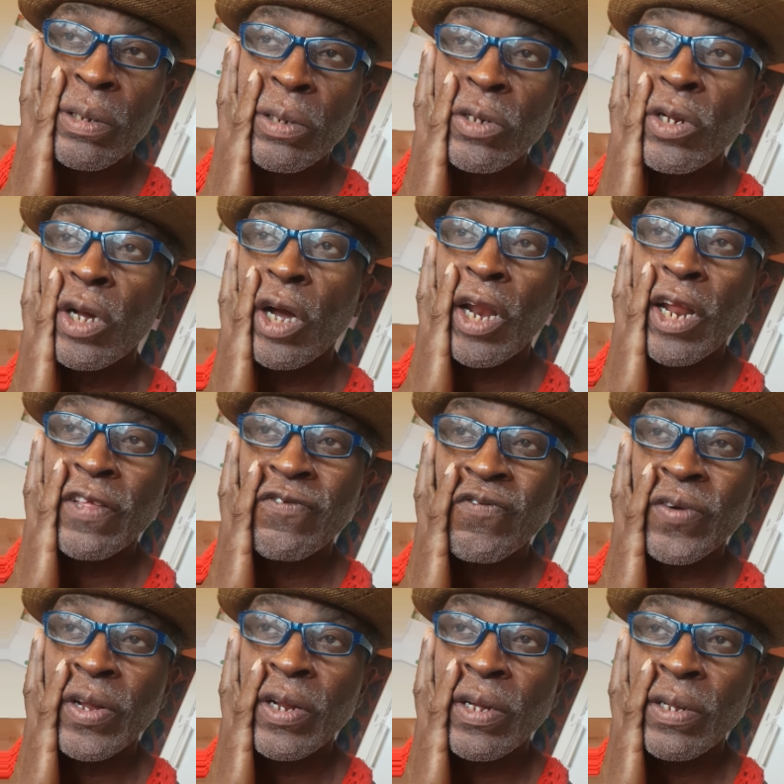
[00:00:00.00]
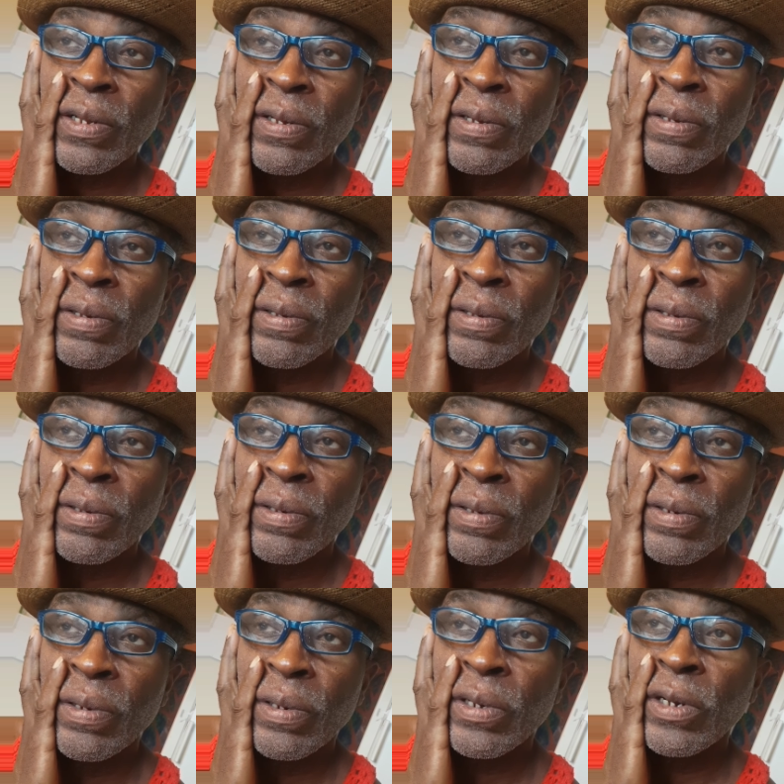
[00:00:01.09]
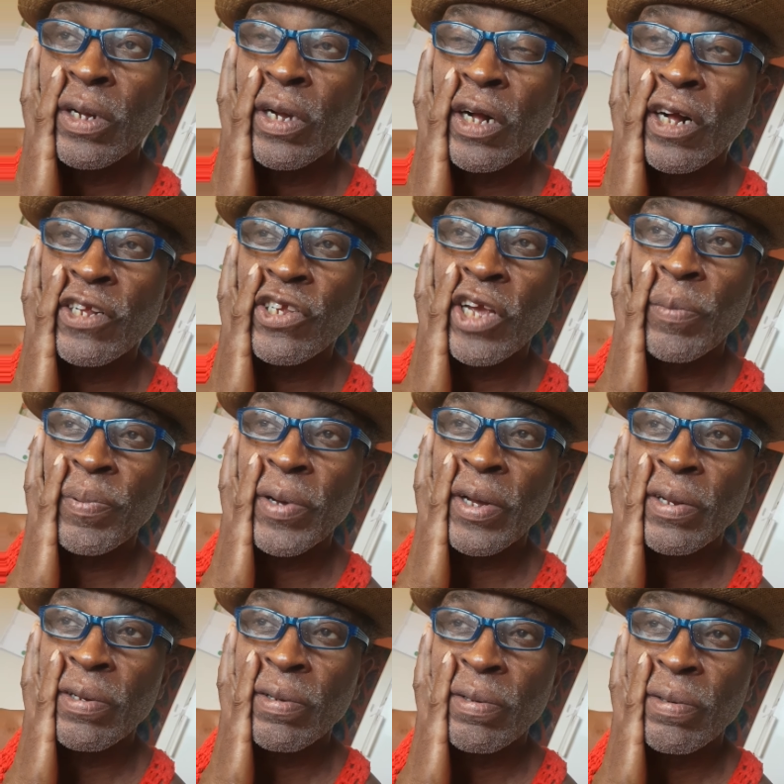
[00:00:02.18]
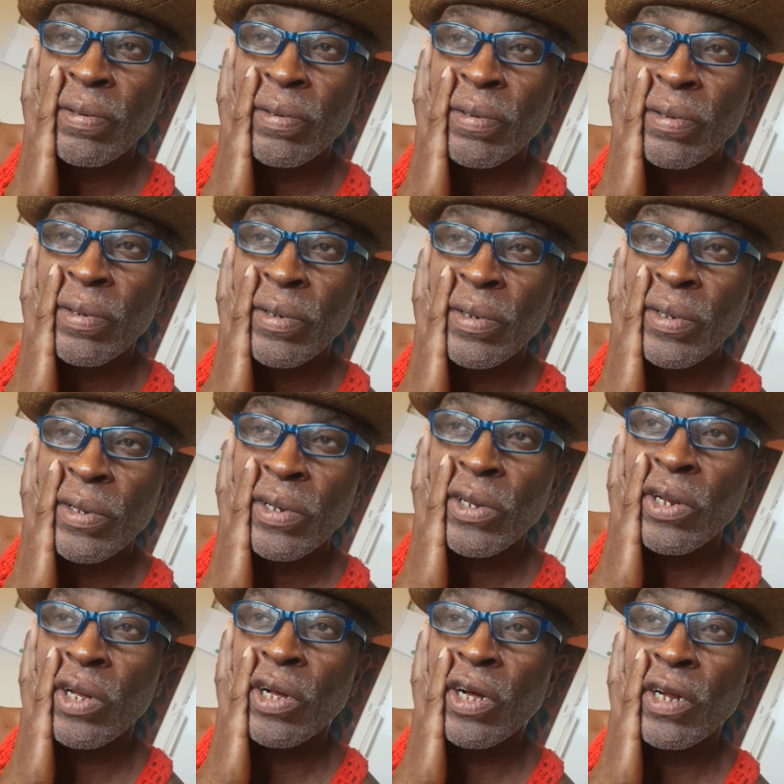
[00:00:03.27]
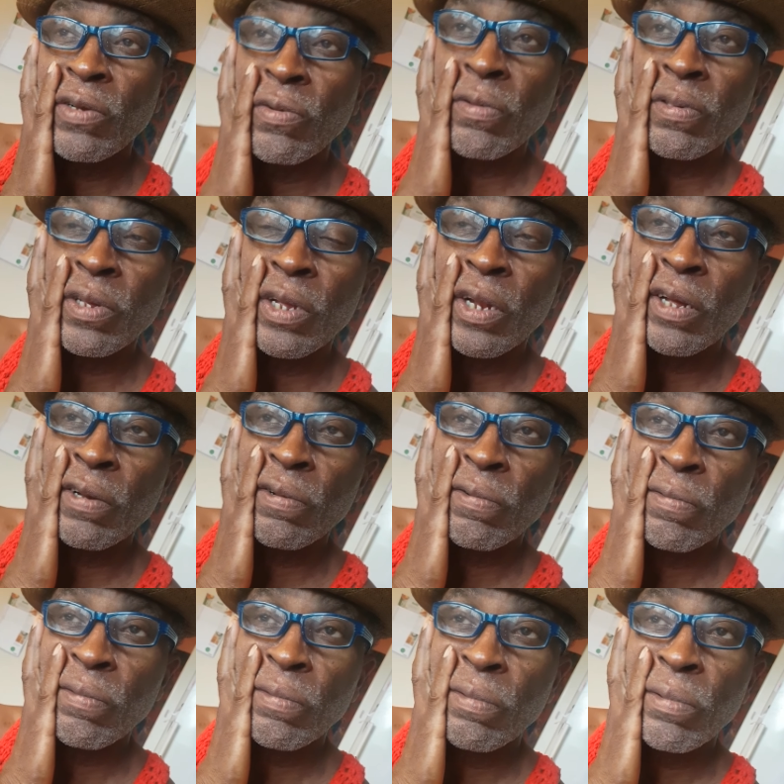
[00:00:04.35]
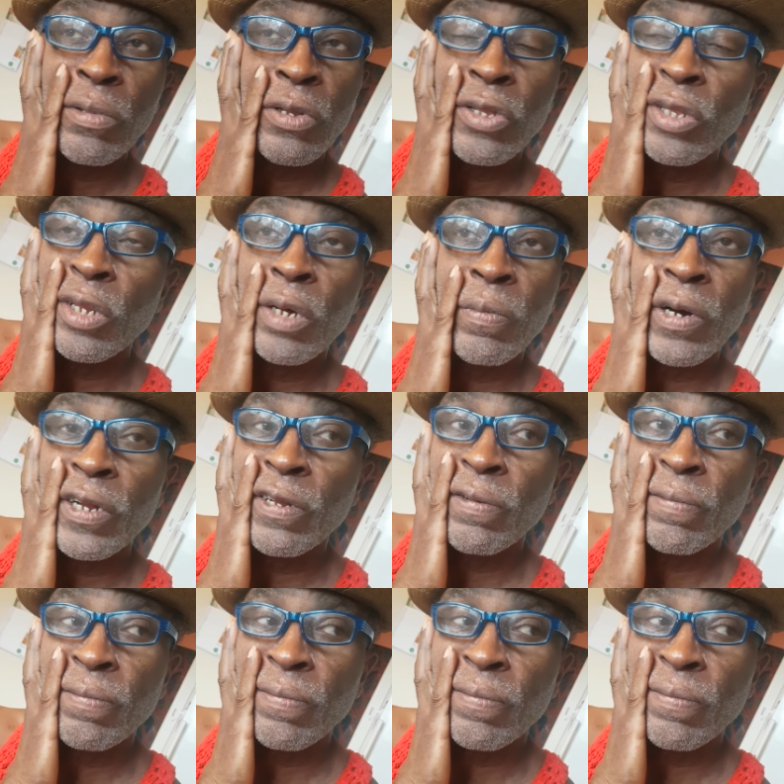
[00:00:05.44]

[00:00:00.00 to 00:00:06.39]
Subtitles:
You do call Australia. You do call Japan. You do call New Zealand. Nobody.